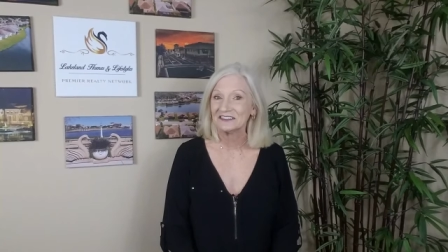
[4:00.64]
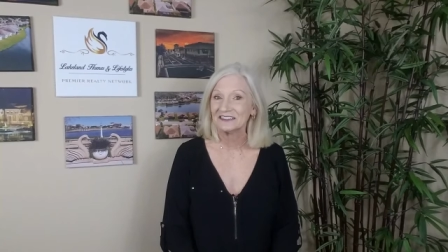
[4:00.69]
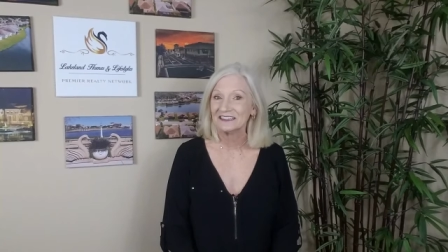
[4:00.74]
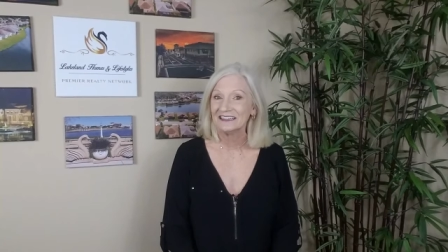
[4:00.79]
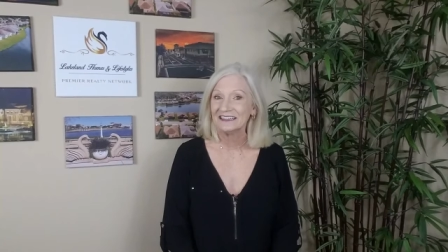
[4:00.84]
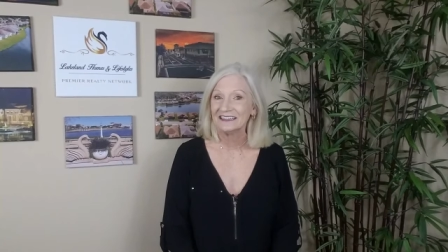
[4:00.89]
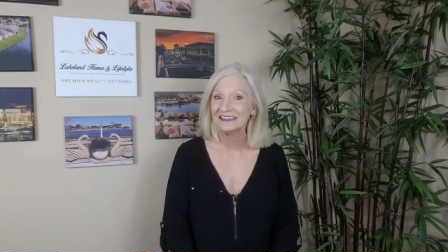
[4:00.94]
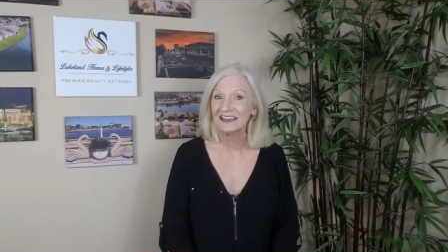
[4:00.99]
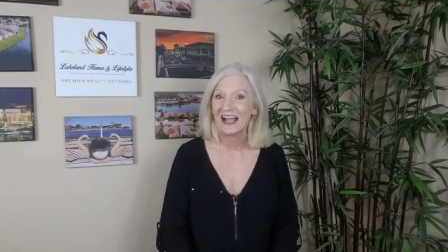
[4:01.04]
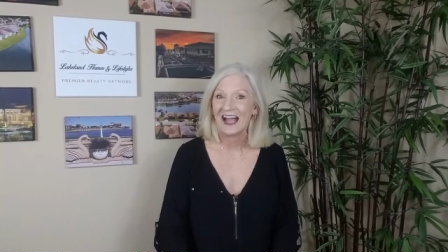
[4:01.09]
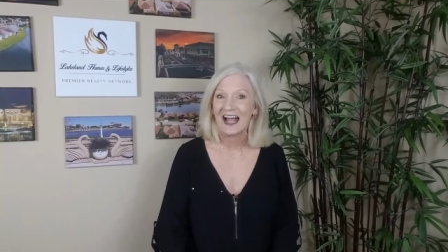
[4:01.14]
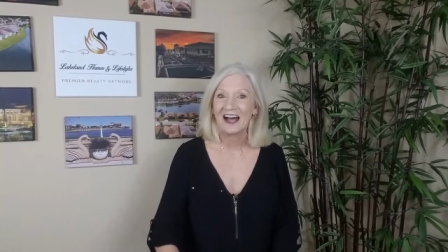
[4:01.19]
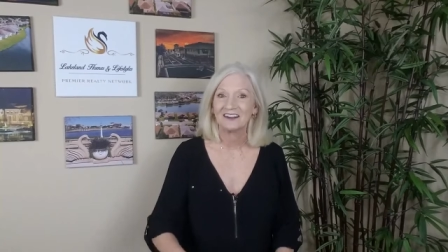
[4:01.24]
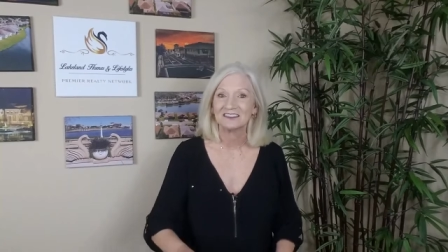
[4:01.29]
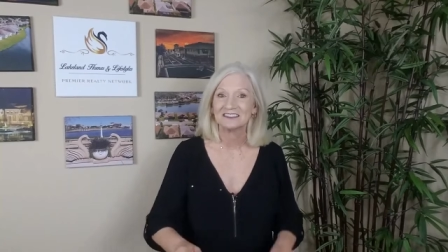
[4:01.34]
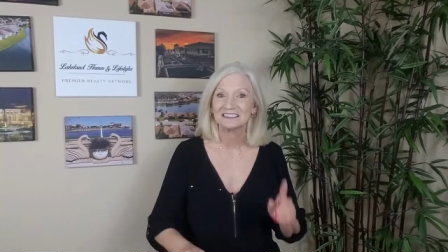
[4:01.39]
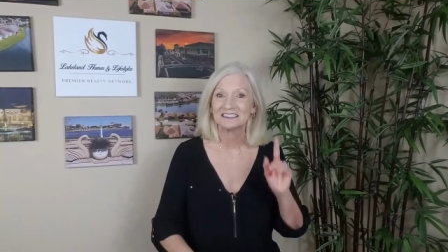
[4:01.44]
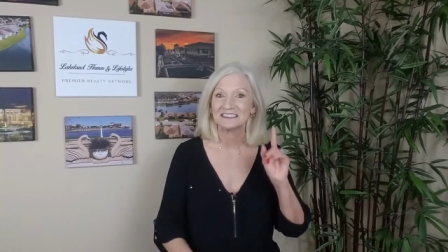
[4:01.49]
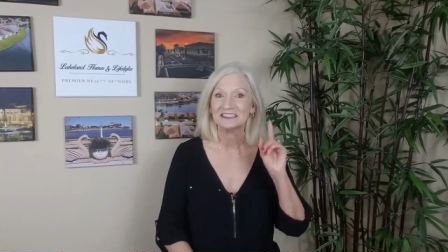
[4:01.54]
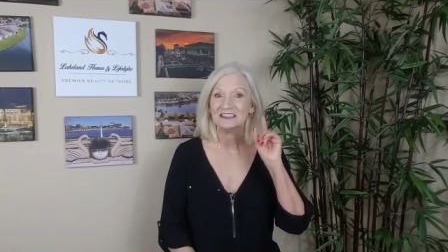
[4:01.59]
then, I'll
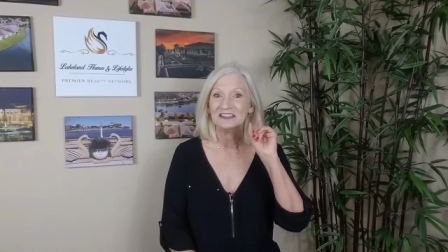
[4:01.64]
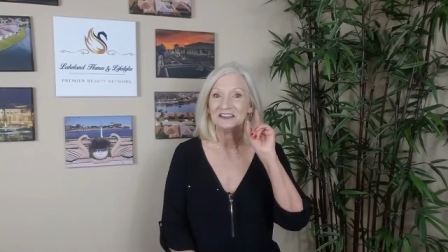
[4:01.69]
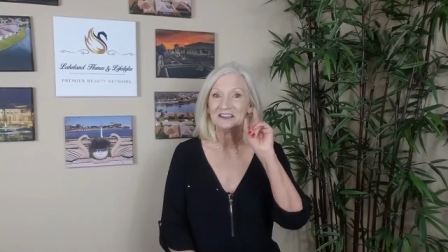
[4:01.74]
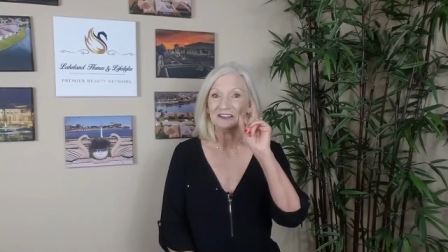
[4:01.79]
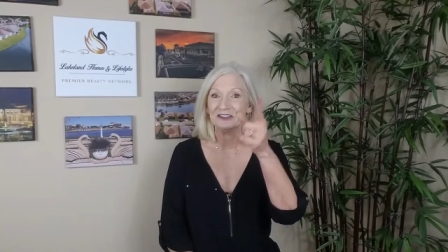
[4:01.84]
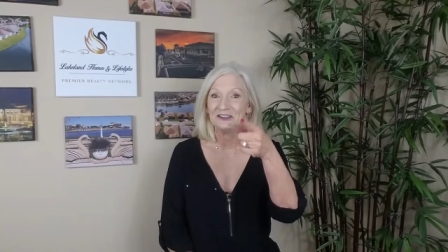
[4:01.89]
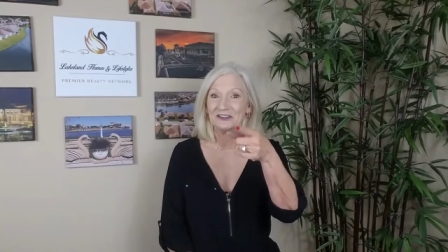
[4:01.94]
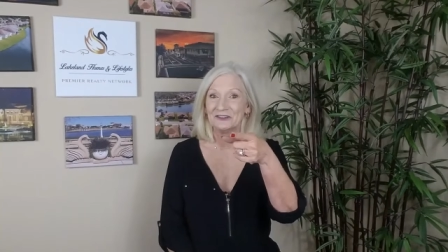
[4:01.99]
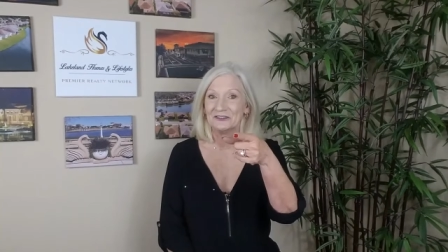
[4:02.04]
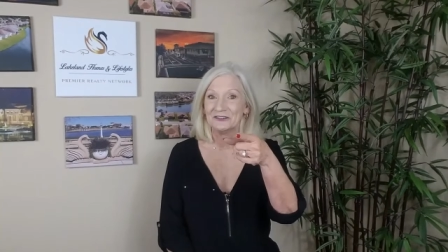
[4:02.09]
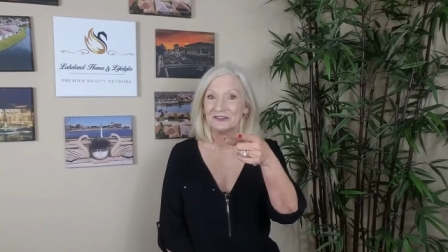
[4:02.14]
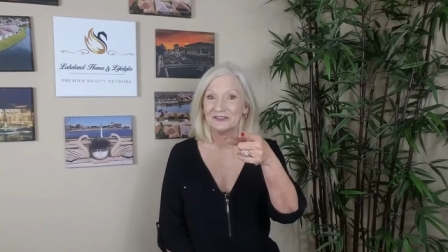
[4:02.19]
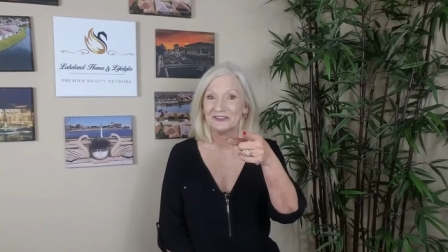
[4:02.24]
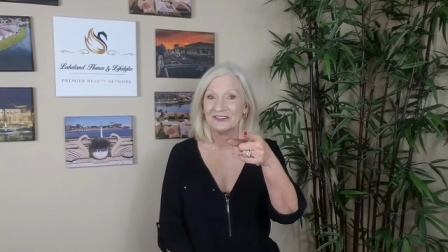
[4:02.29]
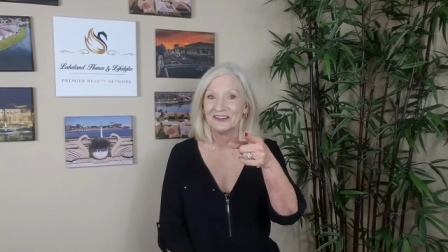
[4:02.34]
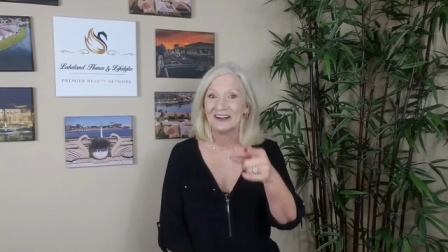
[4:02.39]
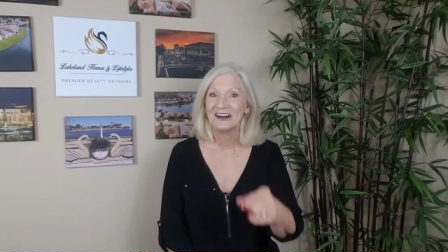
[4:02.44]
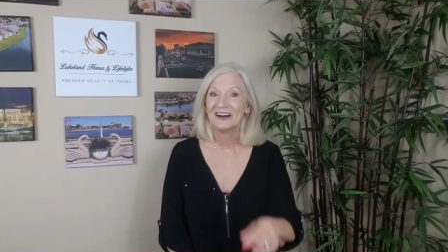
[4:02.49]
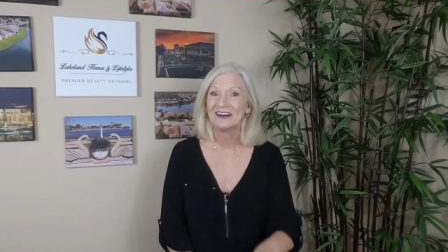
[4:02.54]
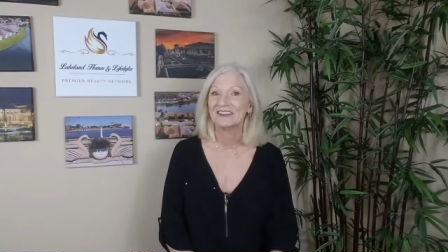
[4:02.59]
see you
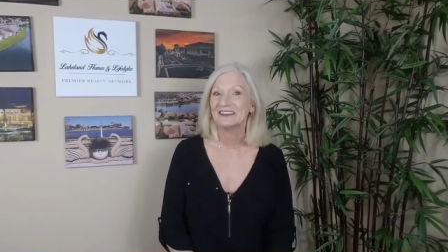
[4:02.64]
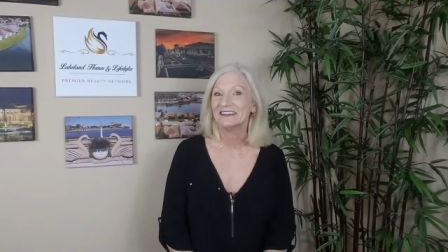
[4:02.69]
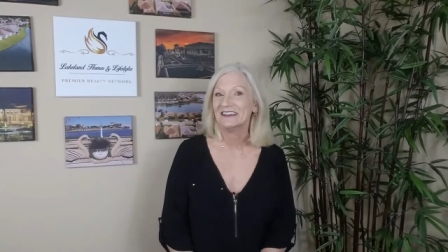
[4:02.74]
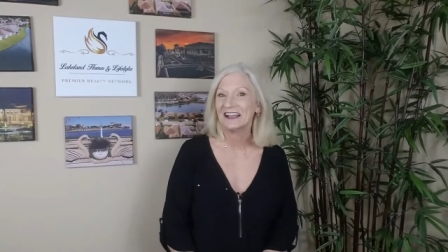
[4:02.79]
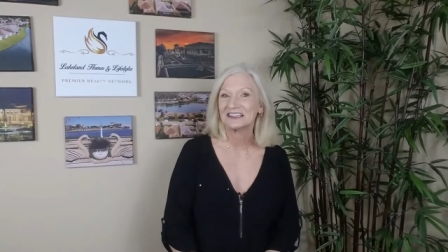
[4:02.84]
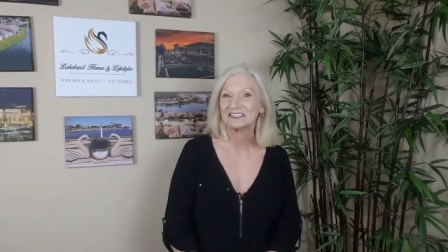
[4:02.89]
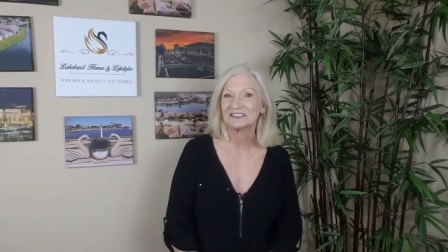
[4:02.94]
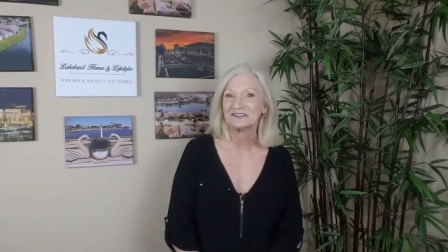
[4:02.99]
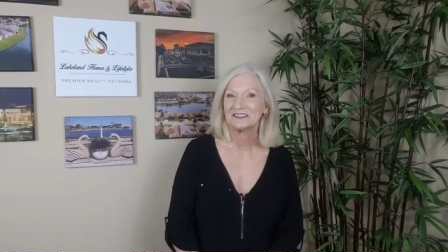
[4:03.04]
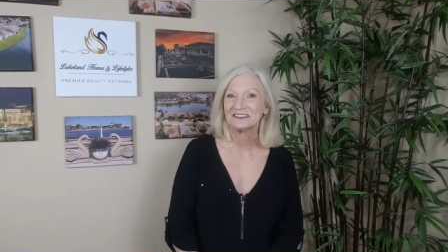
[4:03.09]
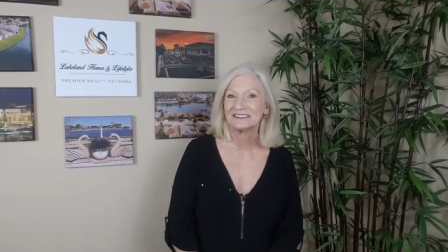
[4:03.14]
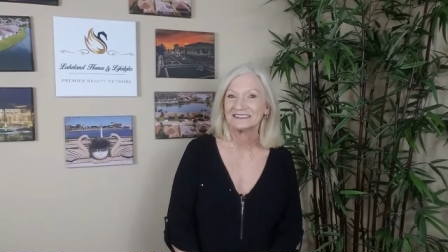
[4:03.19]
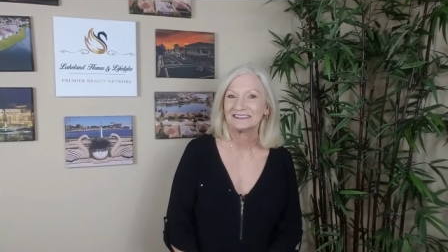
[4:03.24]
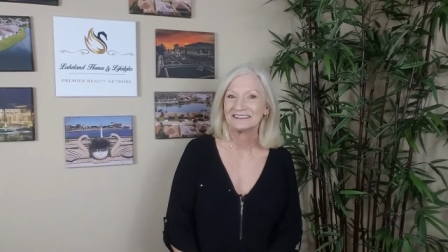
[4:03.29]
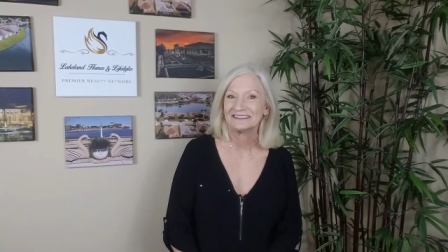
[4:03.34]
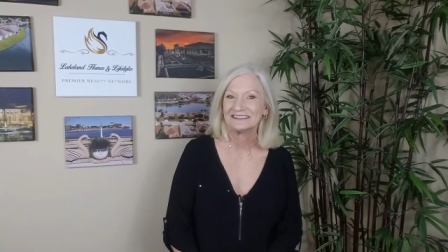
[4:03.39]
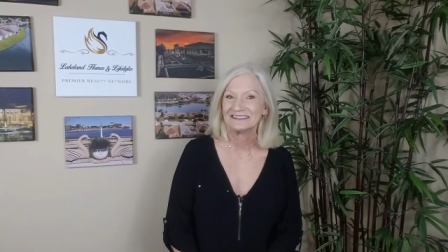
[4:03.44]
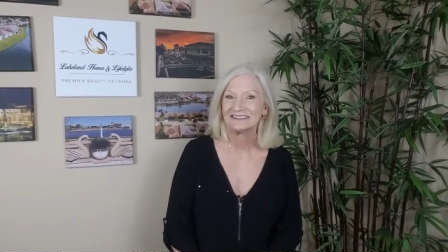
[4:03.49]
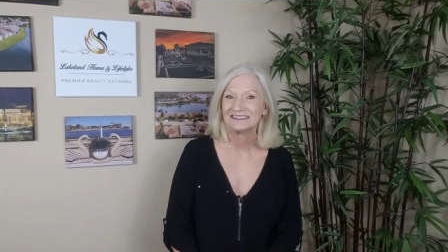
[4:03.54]
on the next one.